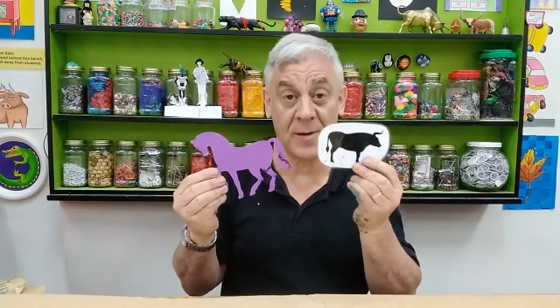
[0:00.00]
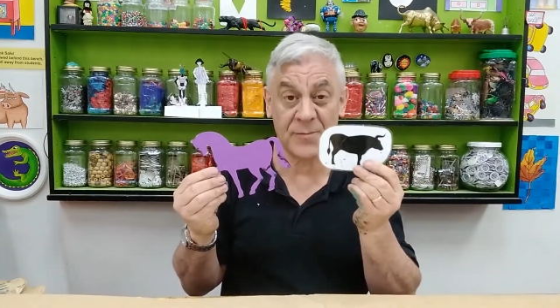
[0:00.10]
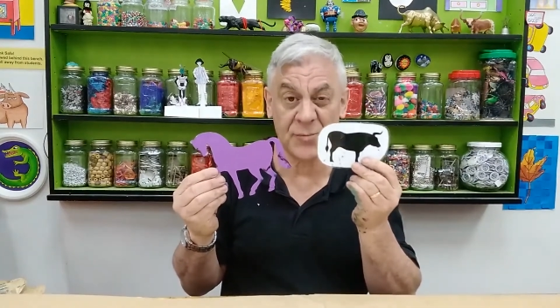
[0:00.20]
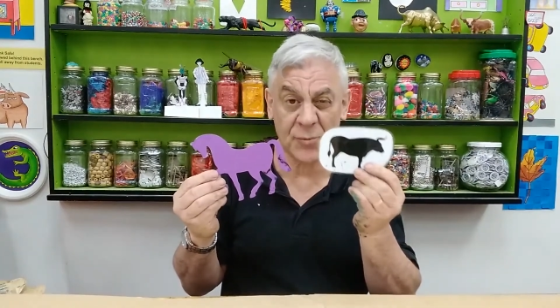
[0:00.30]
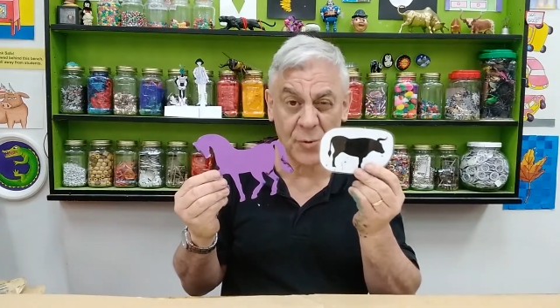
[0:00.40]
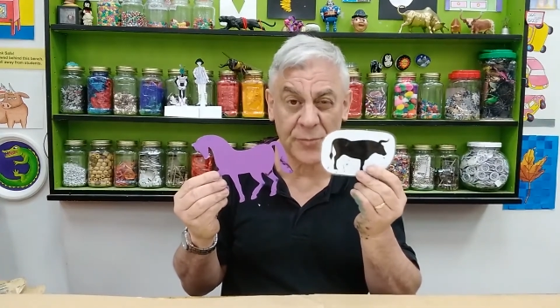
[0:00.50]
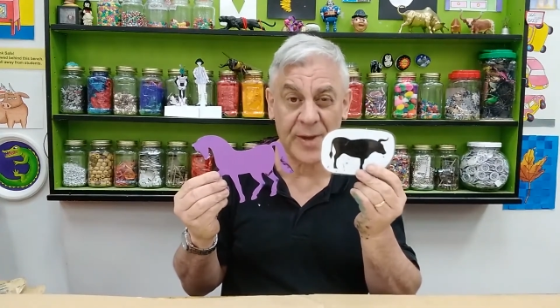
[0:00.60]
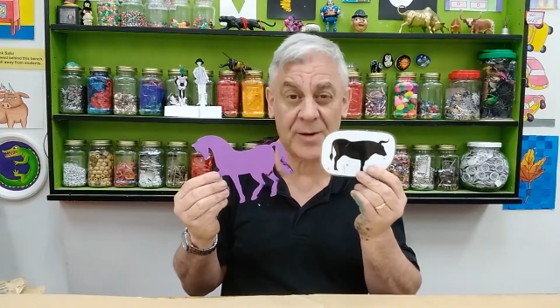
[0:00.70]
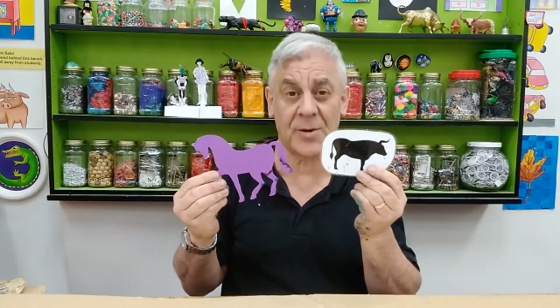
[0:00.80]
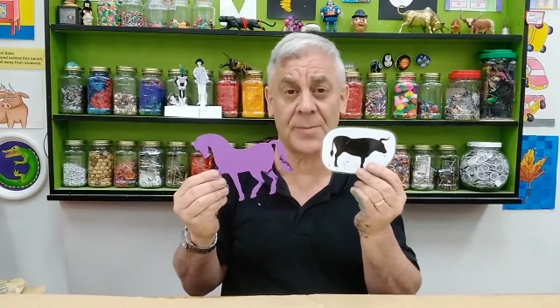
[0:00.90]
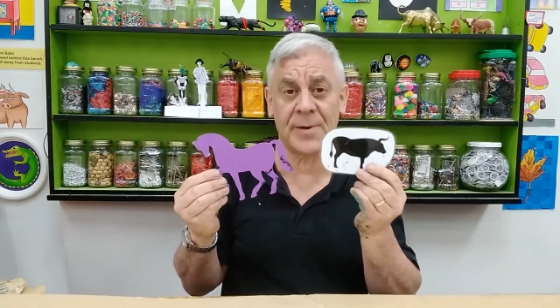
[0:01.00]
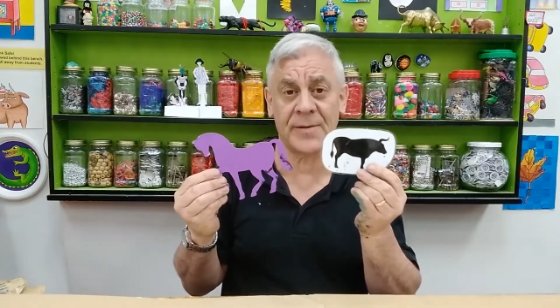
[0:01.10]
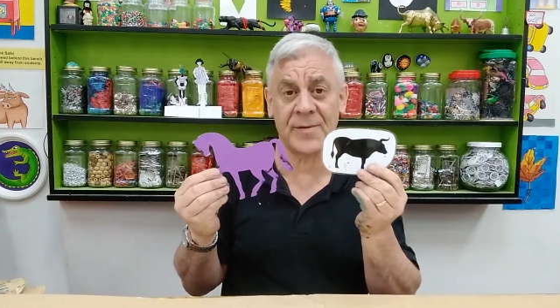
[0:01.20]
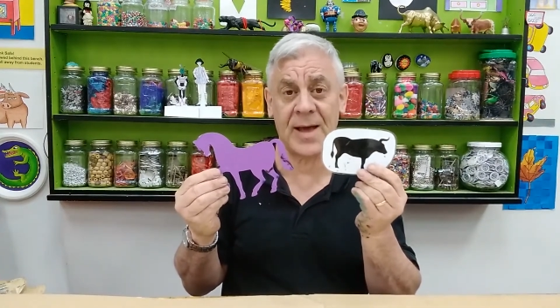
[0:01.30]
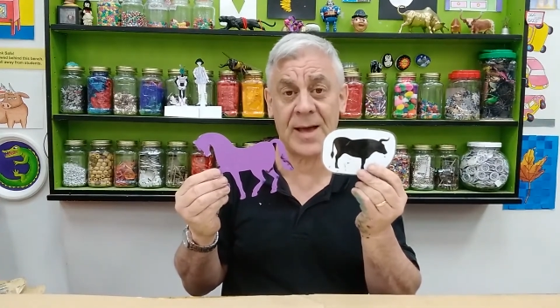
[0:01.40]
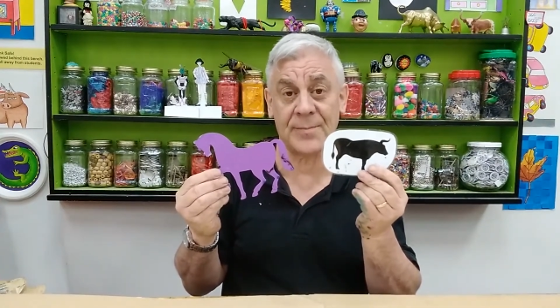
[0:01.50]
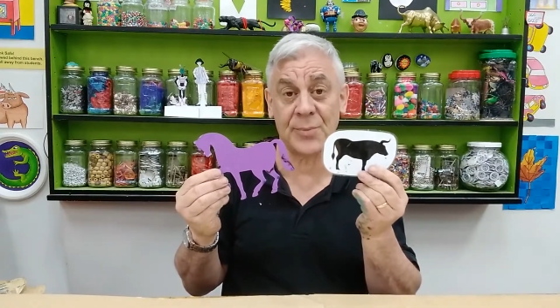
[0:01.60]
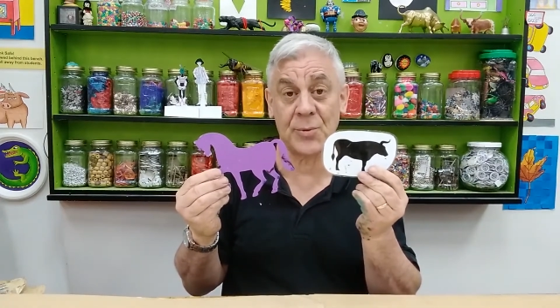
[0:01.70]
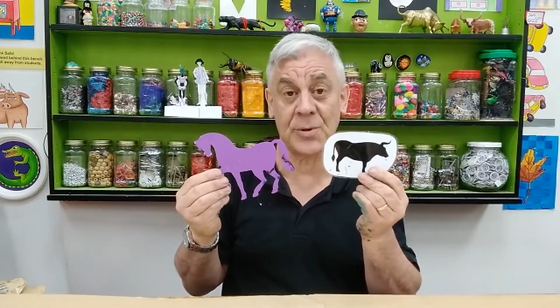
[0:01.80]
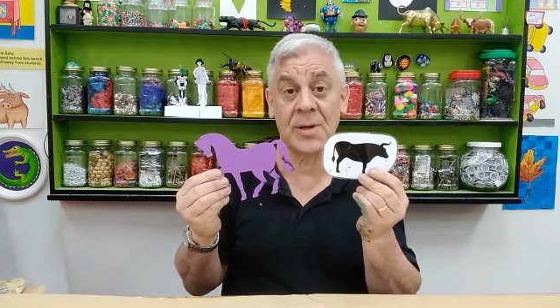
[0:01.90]
I've drawn that on a bit of
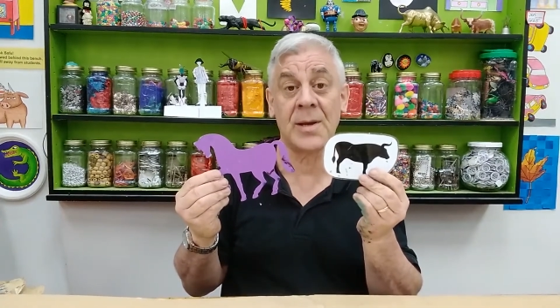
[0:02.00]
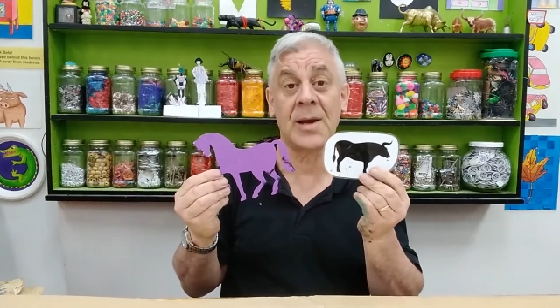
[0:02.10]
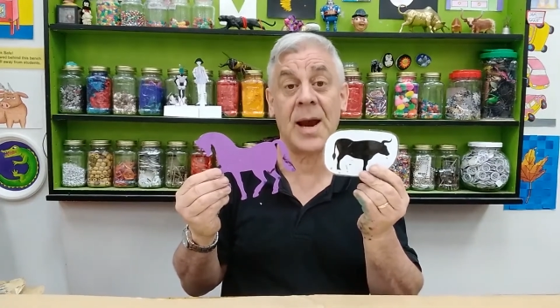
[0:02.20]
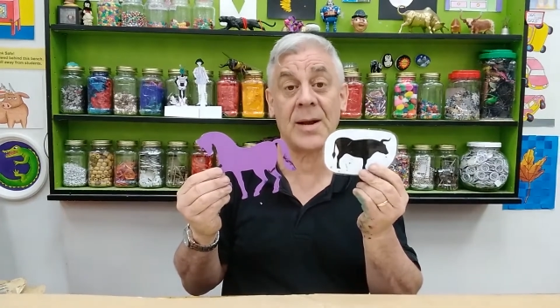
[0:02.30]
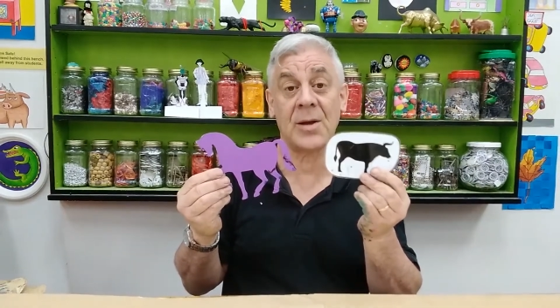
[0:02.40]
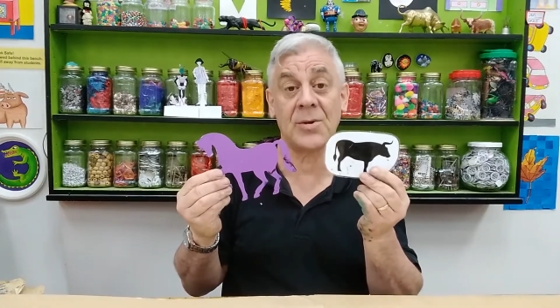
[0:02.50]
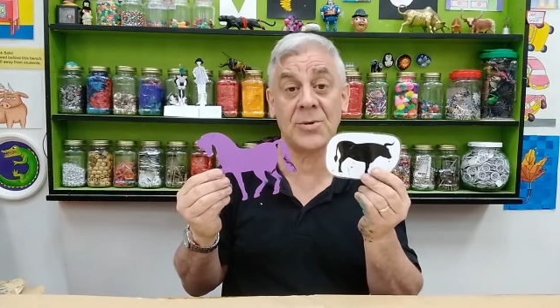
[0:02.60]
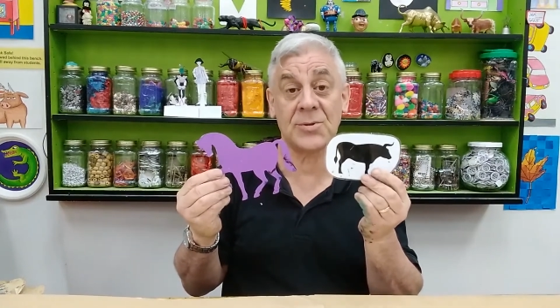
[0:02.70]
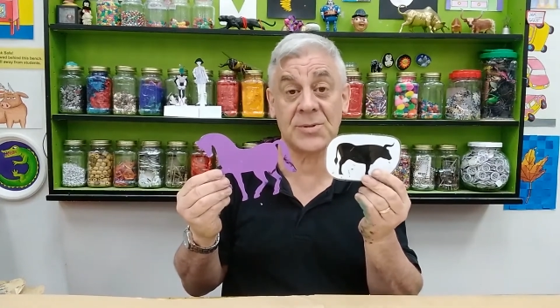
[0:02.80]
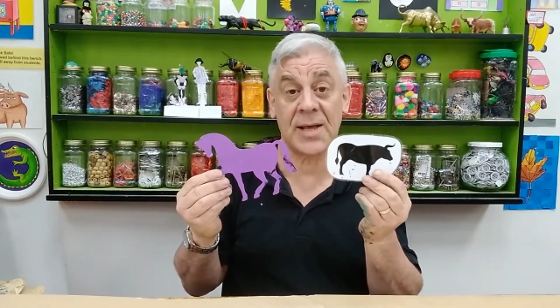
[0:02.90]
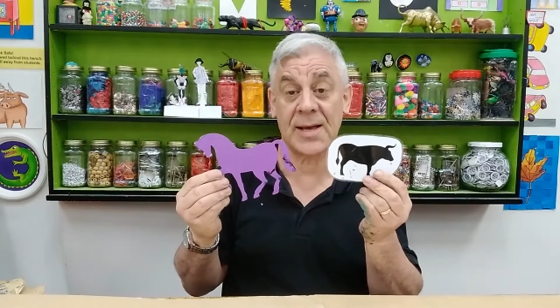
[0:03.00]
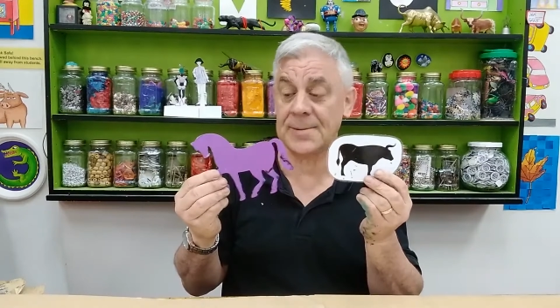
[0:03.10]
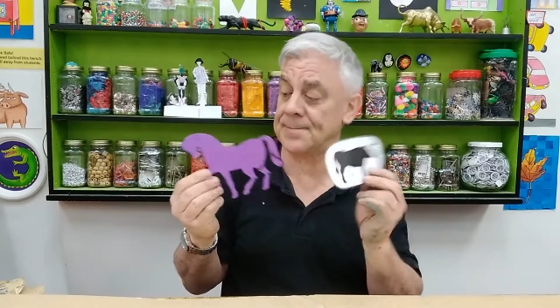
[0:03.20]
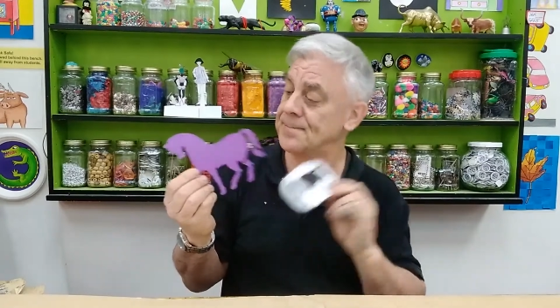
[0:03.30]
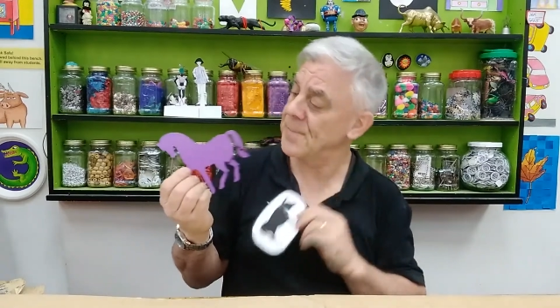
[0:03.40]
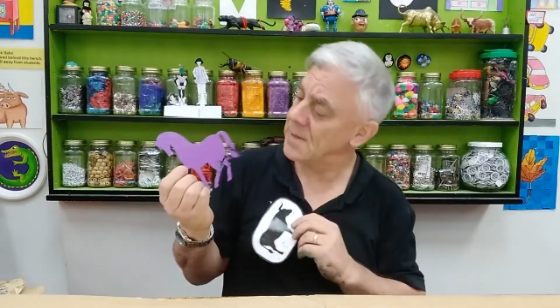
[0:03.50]
cardboard, and I used that.